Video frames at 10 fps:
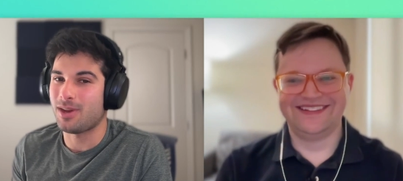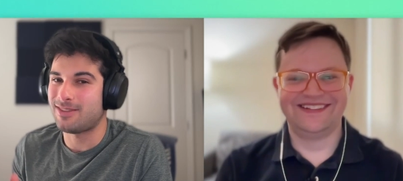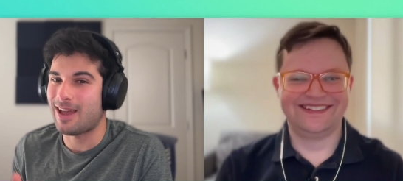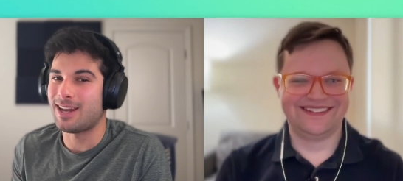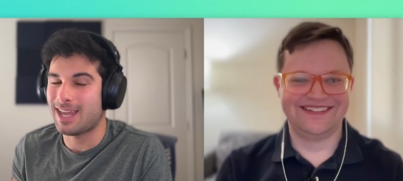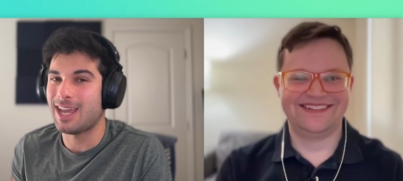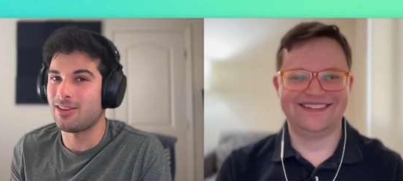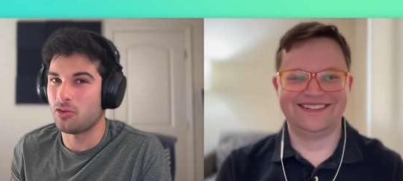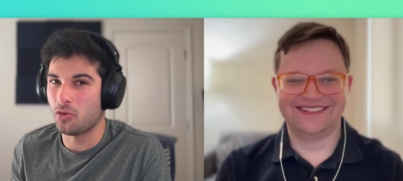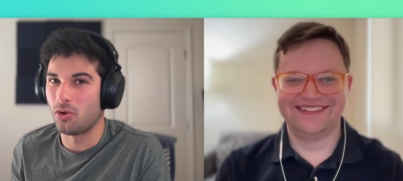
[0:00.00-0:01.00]

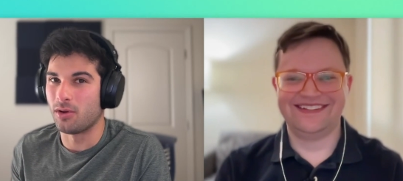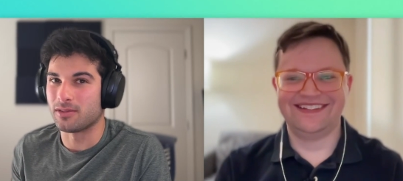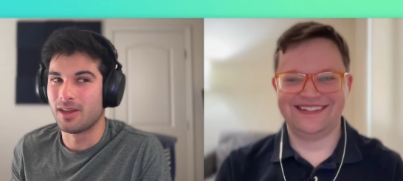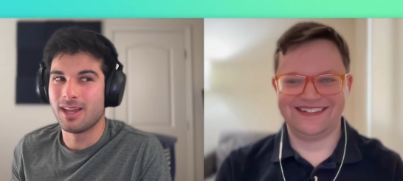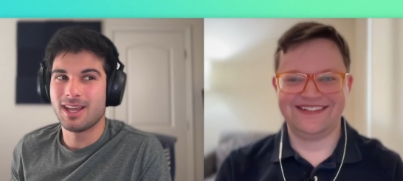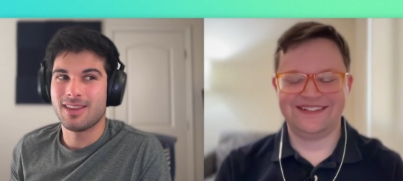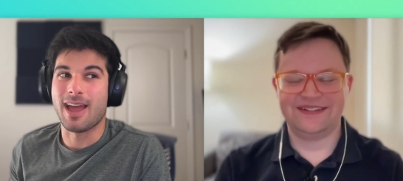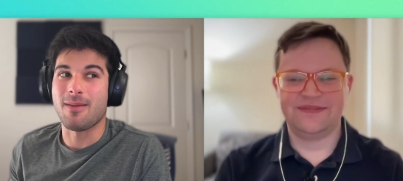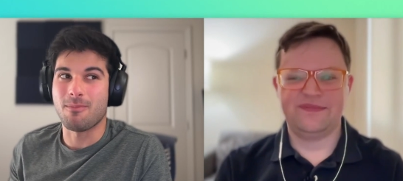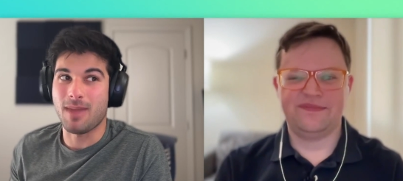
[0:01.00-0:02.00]
Speaker 1: dedicated tools
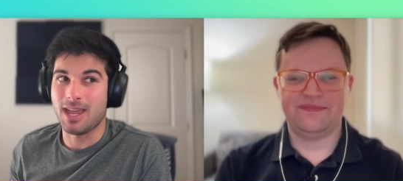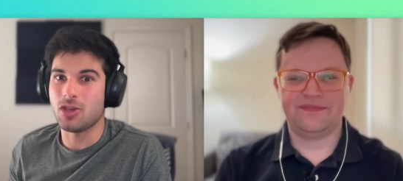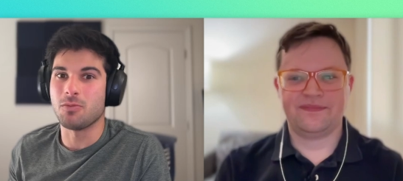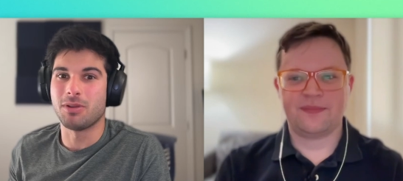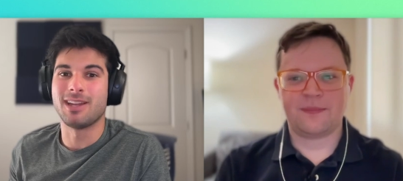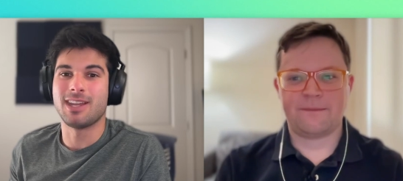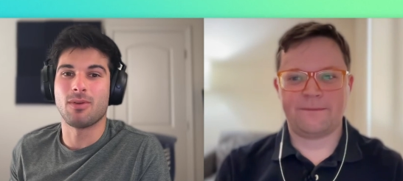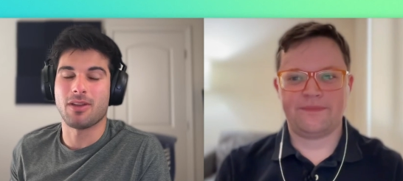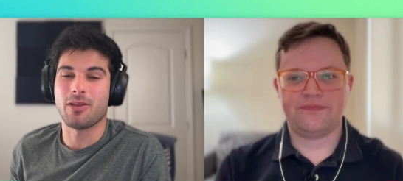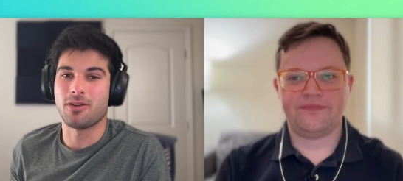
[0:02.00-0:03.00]
that make you blend in
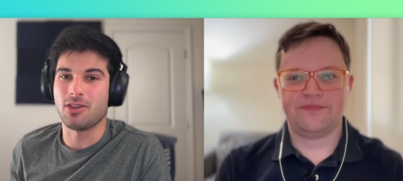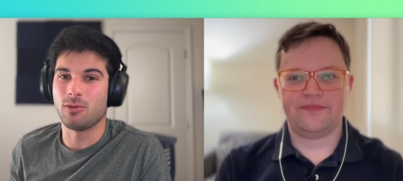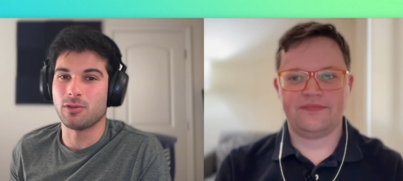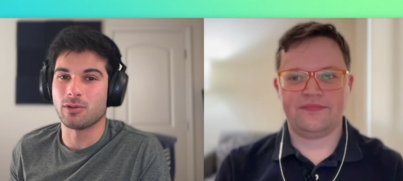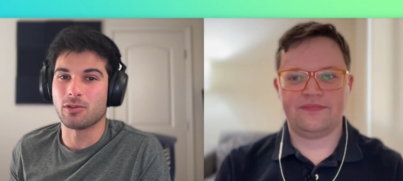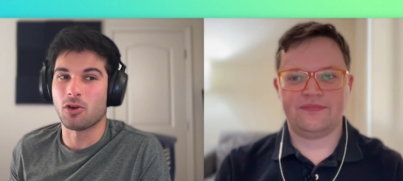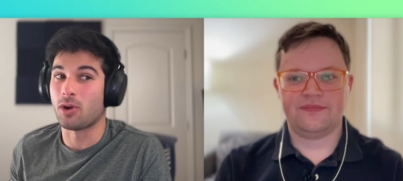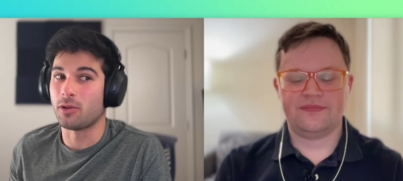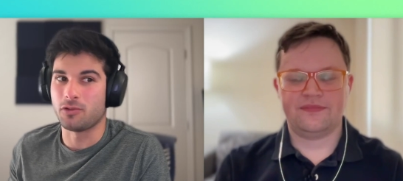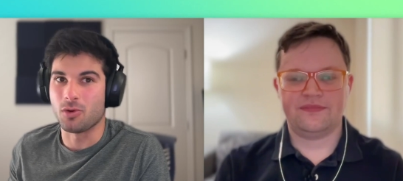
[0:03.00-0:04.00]
with other users, or
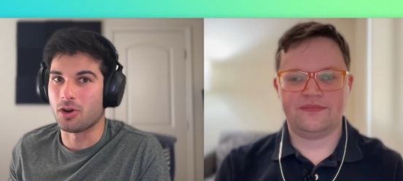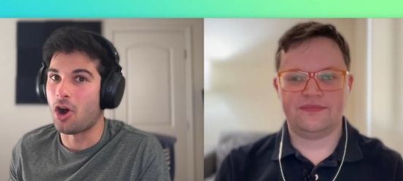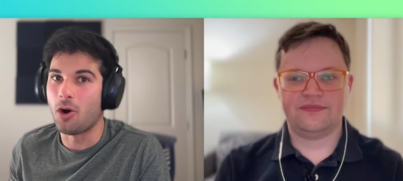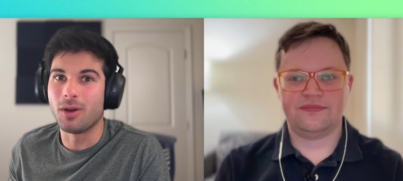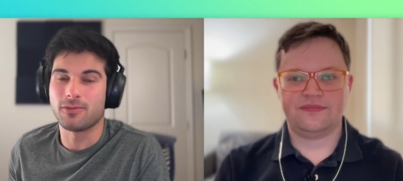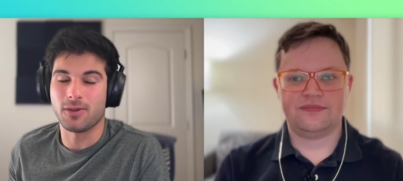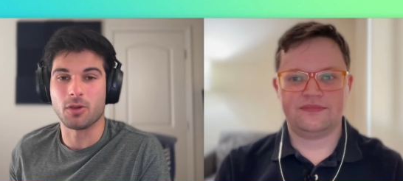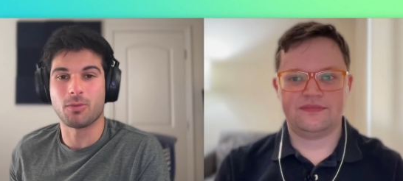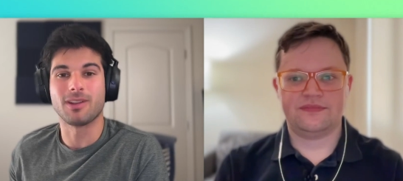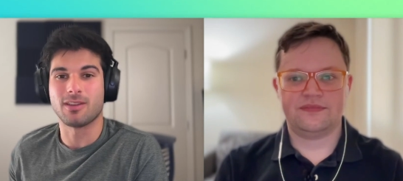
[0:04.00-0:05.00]
else you are always
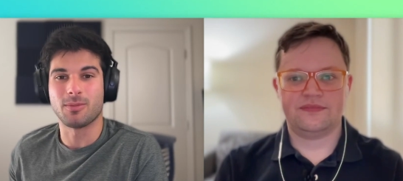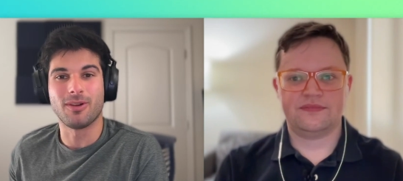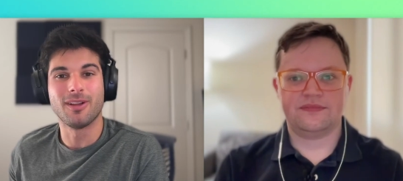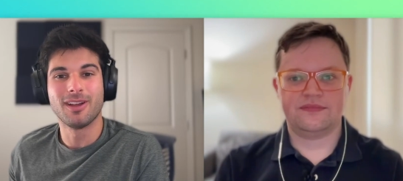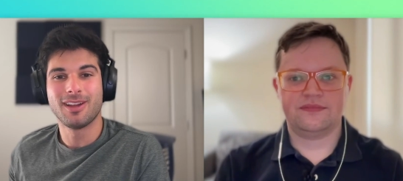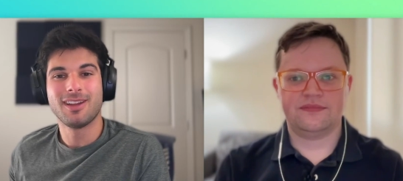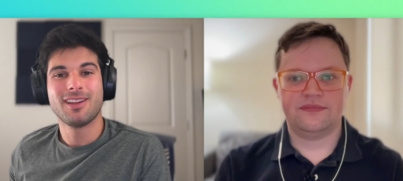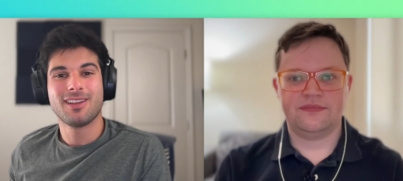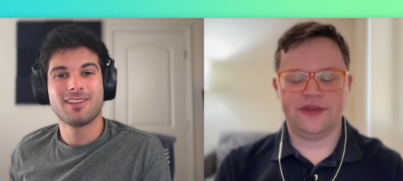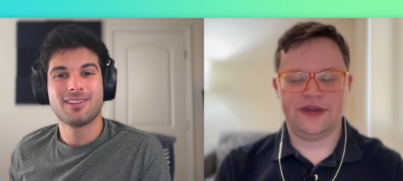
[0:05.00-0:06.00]
fingerprintable.
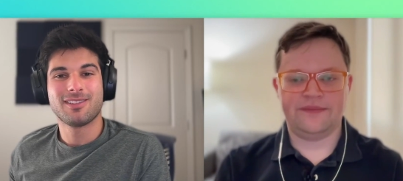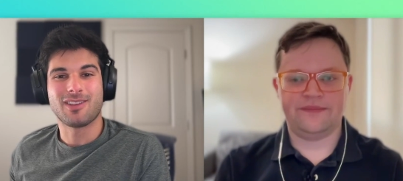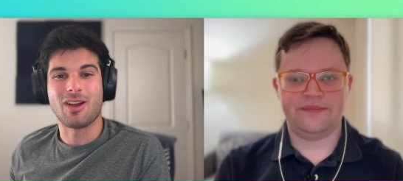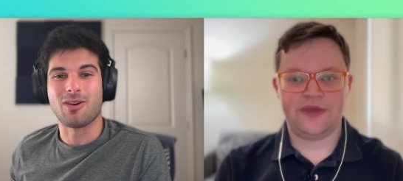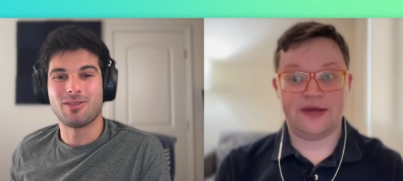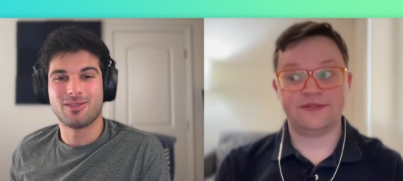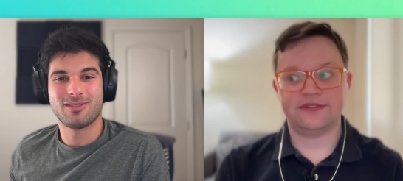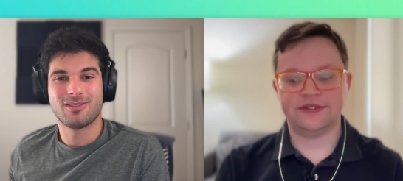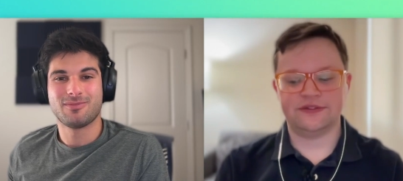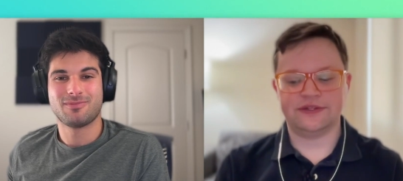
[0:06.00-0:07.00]
Speaker 2: Yeah. So
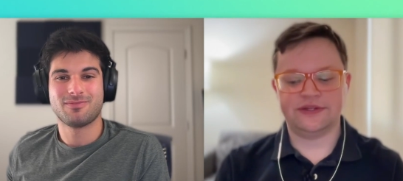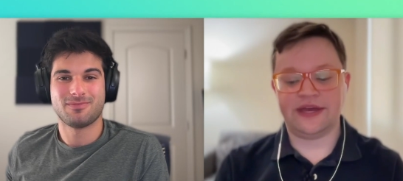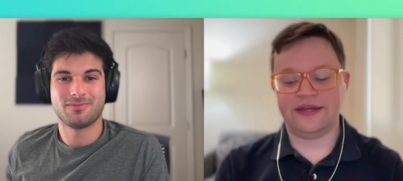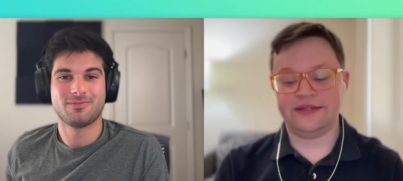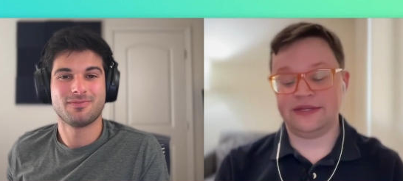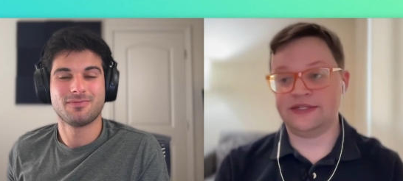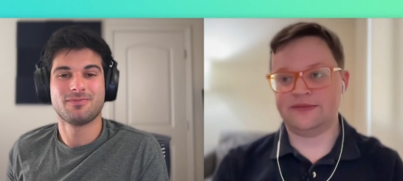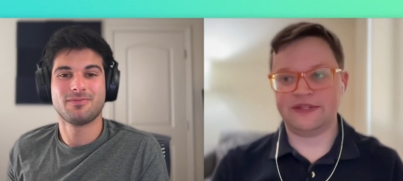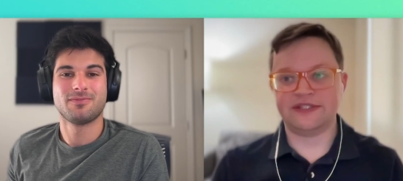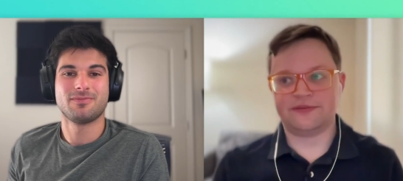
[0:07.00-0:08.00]
absolutely. Yeah, it, it
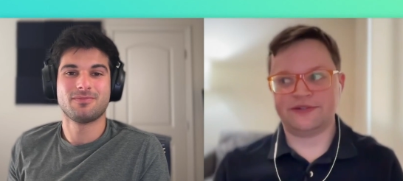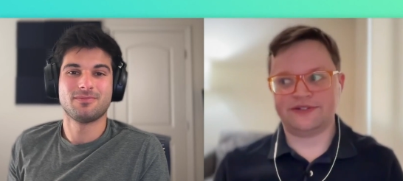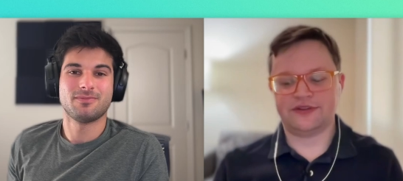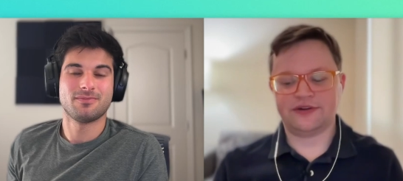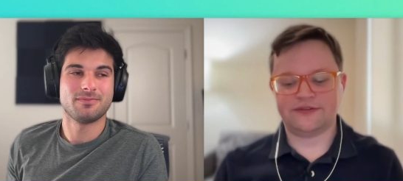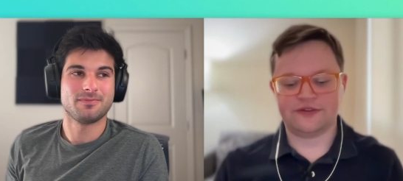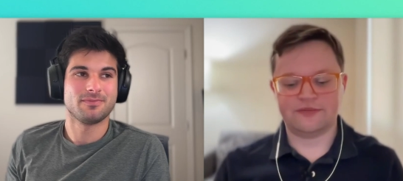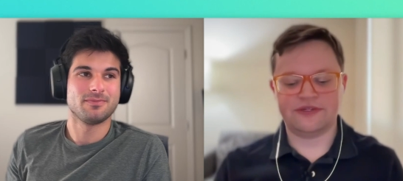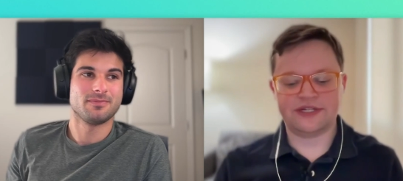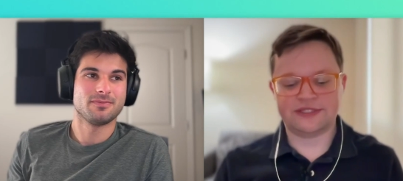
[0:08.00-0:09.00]
depends on where you're starting
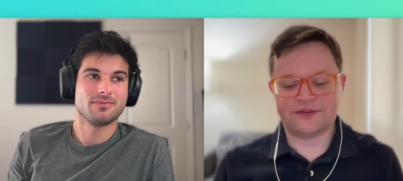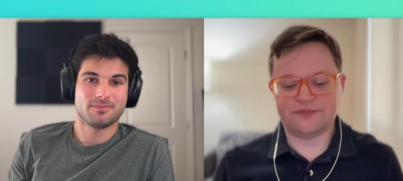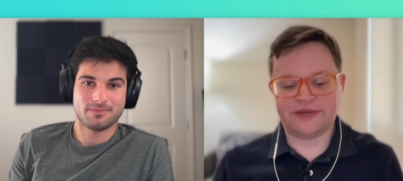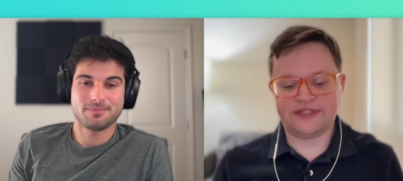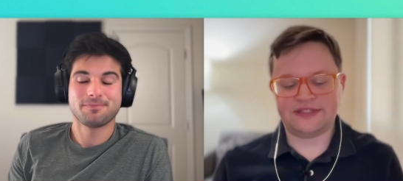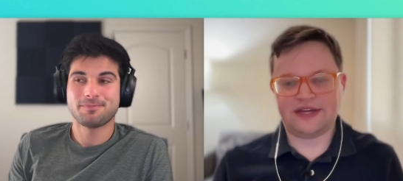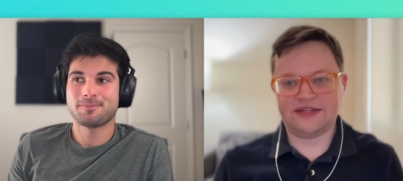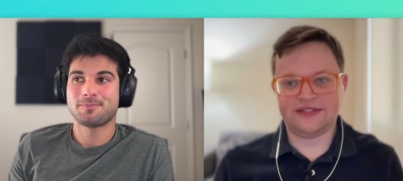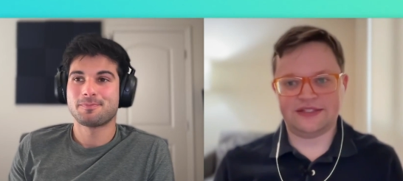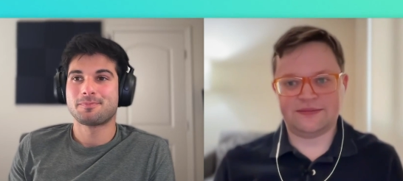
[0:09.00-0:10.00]
from. Because if your
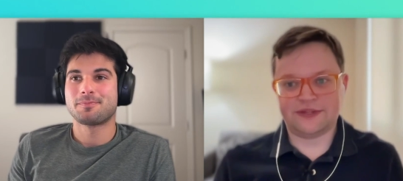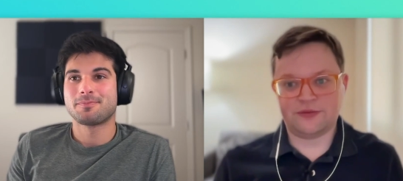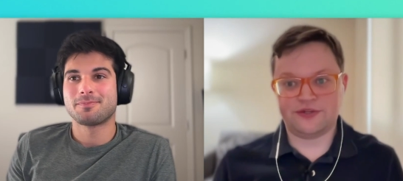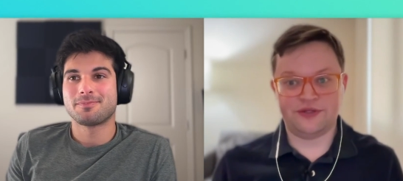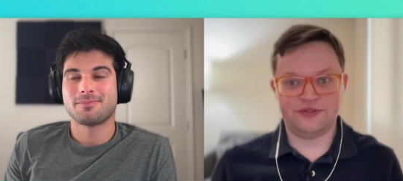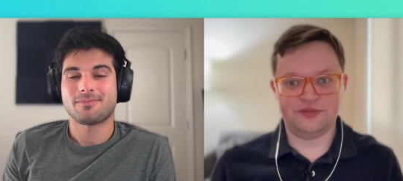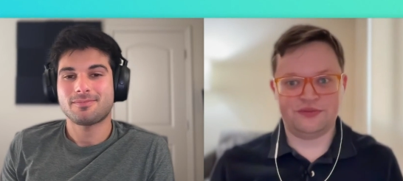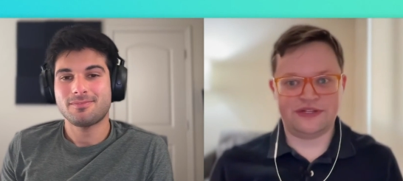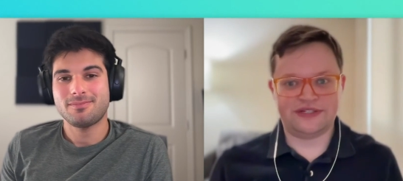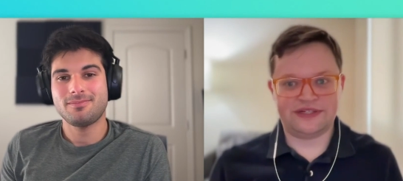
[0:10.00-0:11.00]
baseline is something where you do
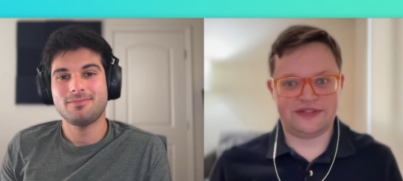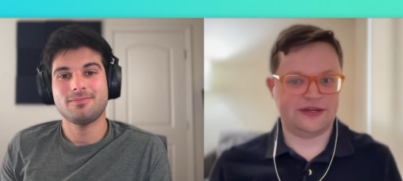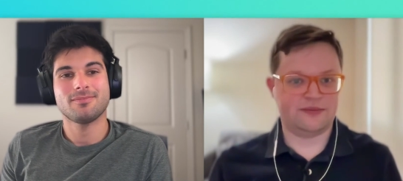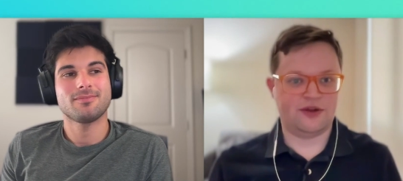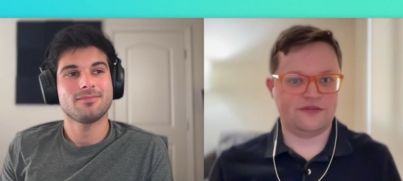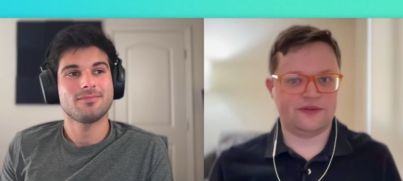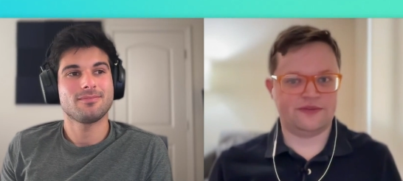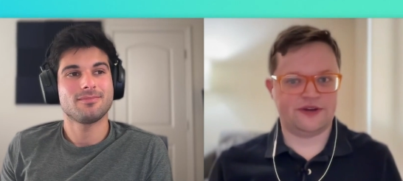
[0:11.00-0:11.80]
blend in, like Mullvad